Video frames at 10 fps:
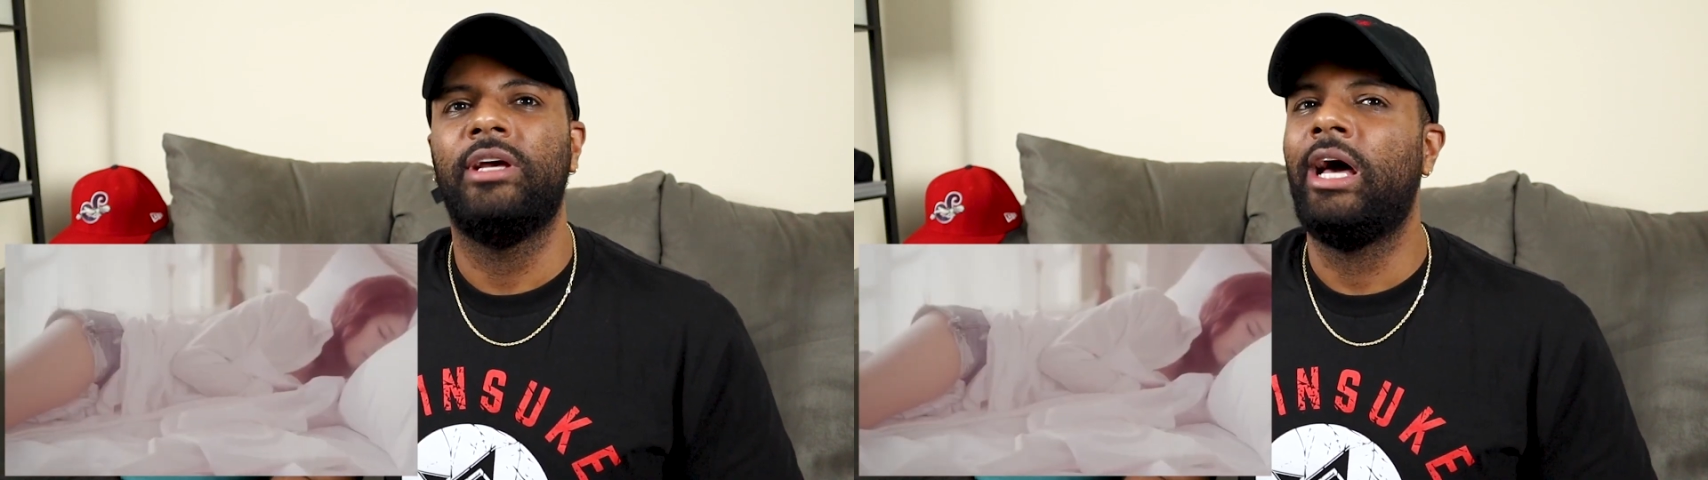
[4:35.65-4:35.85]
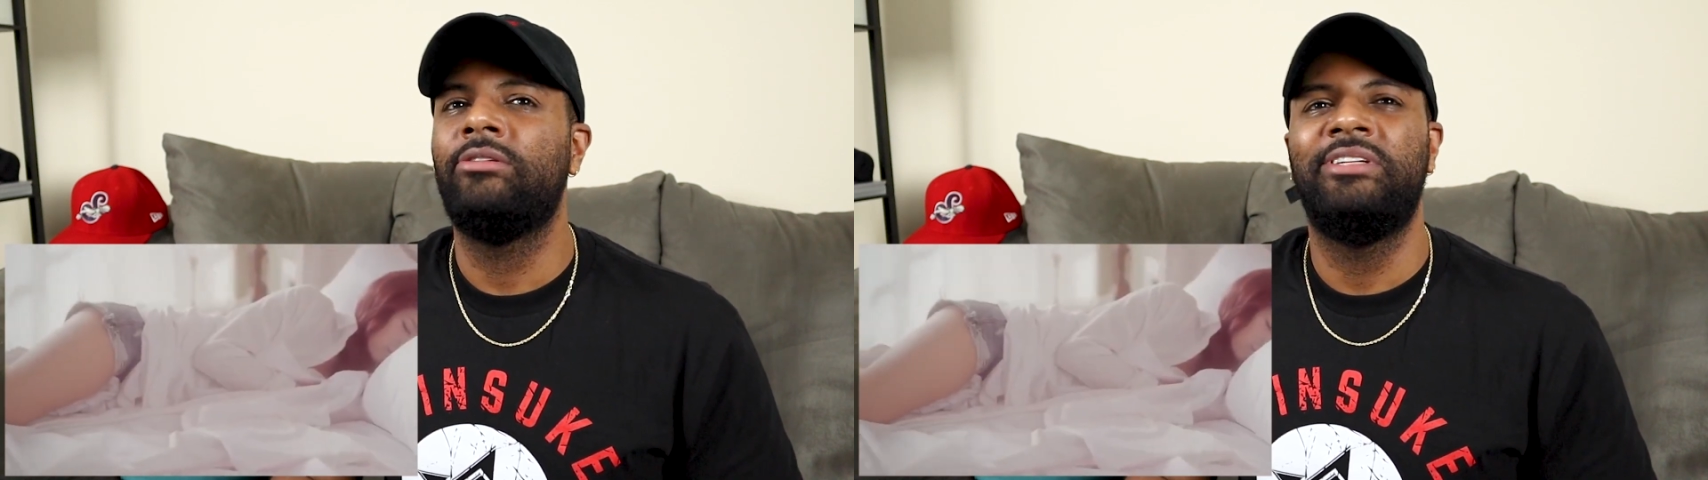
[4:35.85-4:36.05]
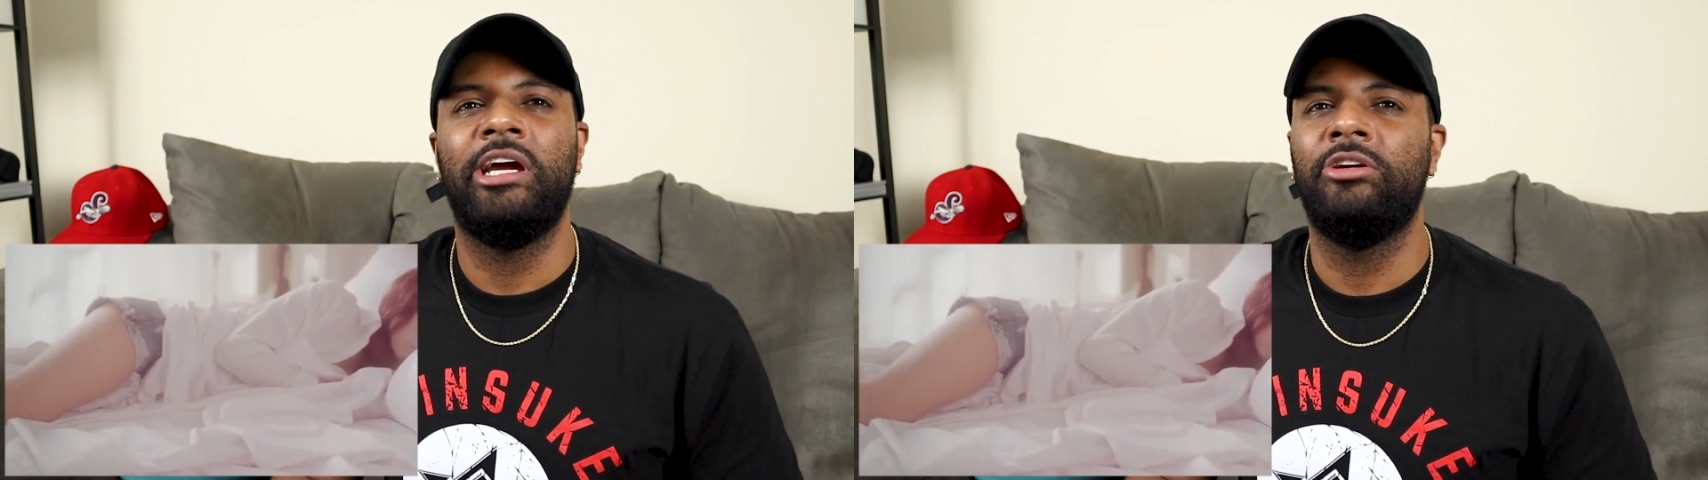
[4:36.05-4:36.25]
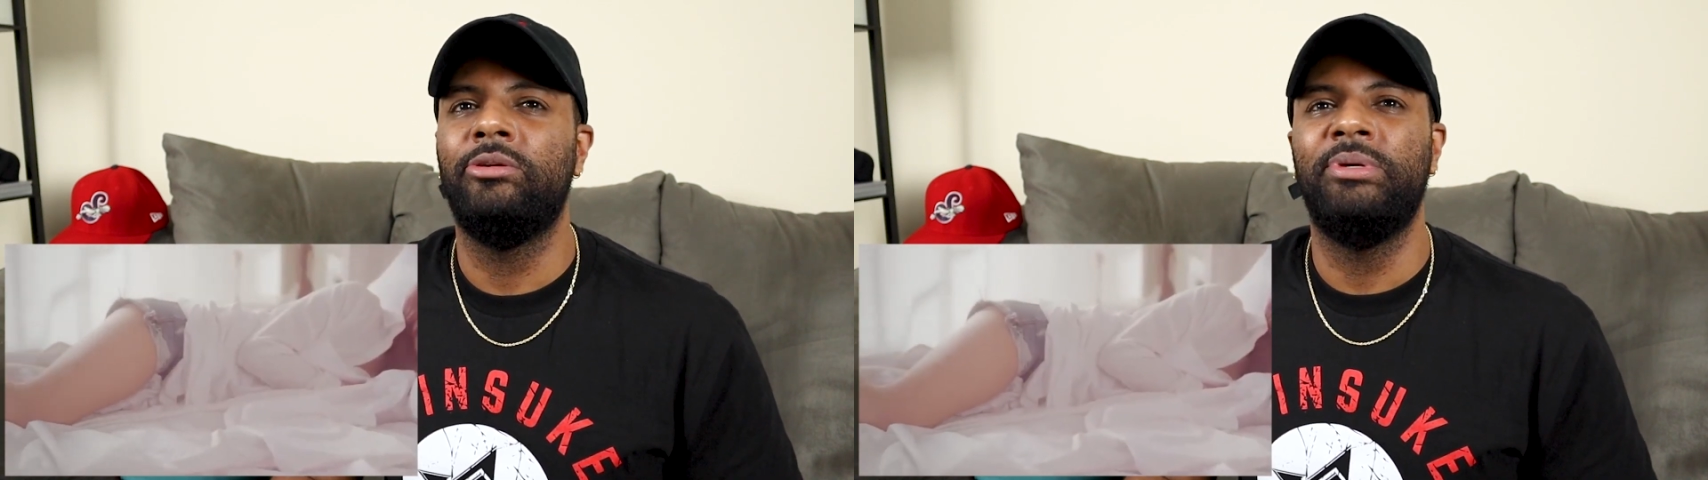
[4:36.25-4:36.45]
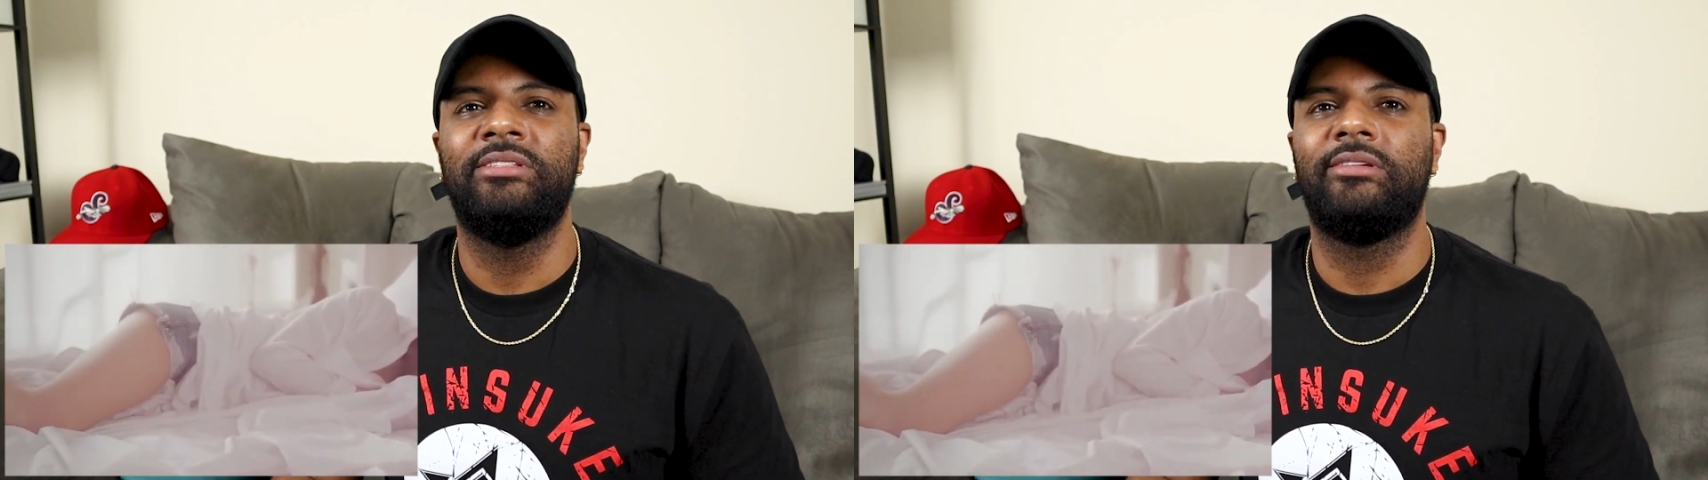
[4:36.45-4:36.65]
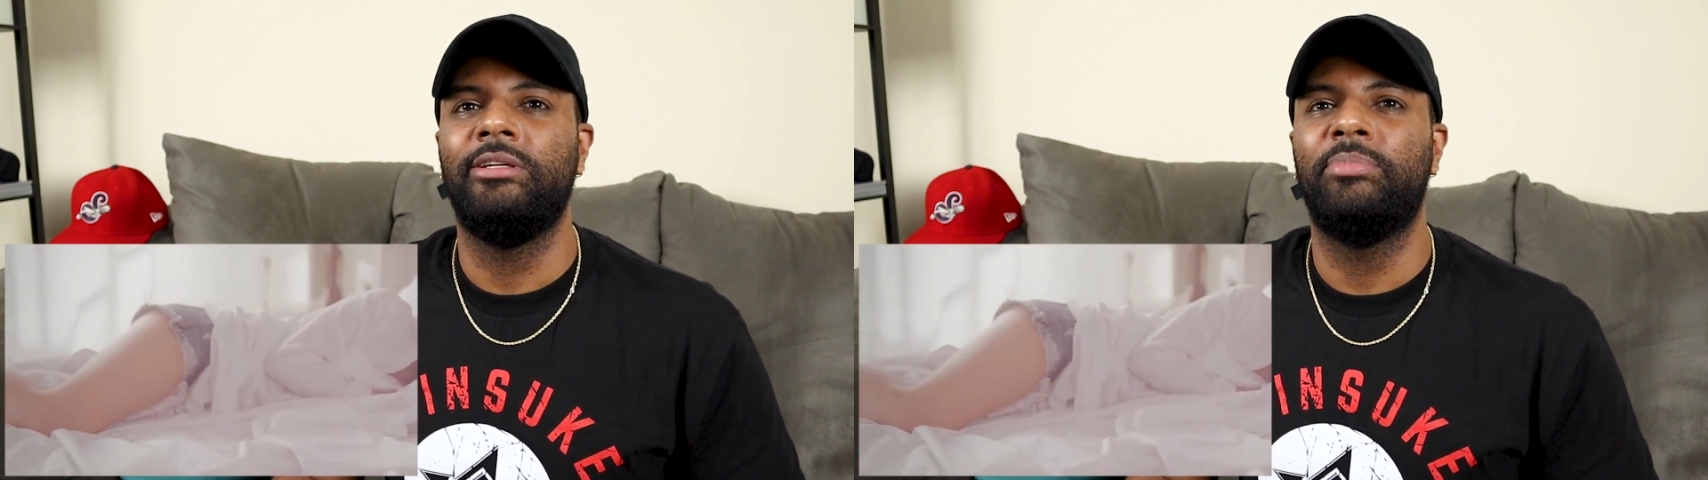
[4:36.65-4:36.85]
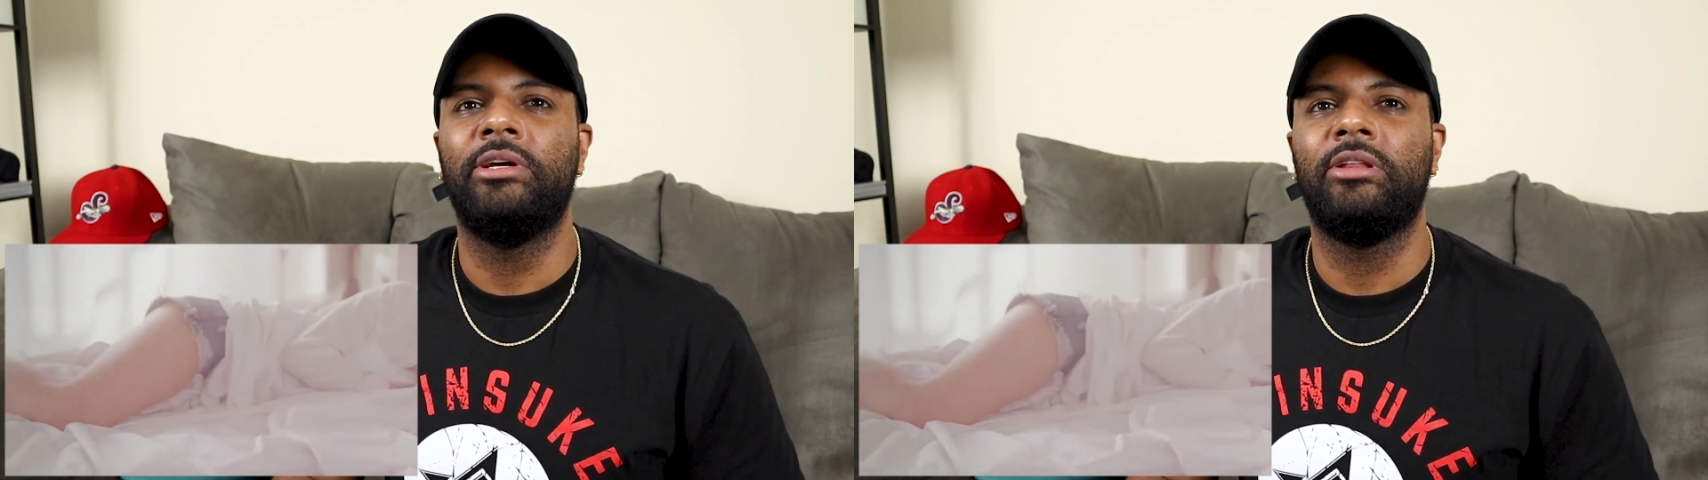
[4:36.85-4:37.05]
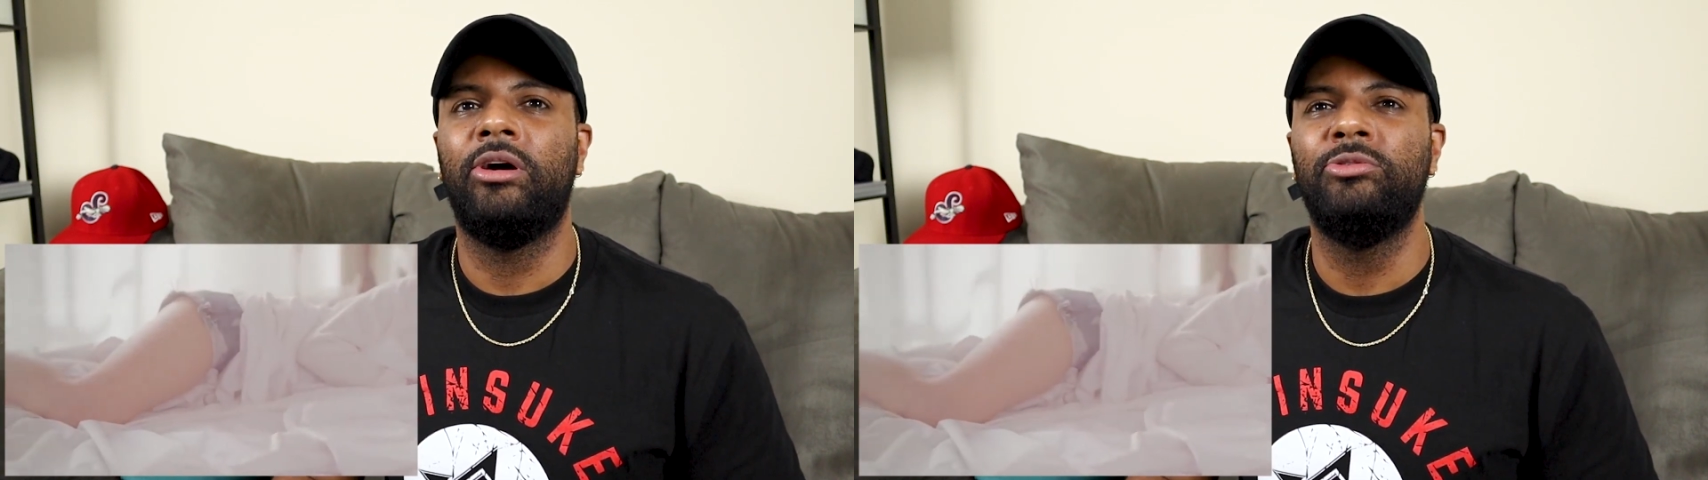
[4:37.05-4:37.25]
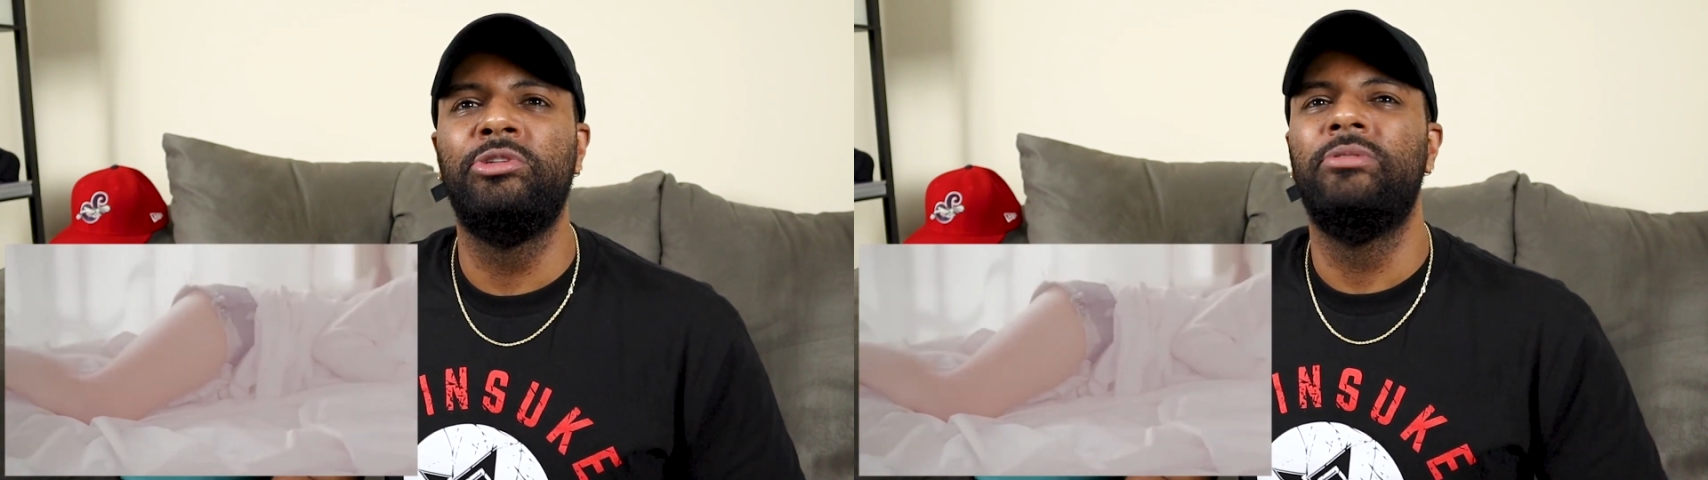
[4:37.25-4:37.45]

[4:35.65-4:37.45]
How dare you be sleeping alone?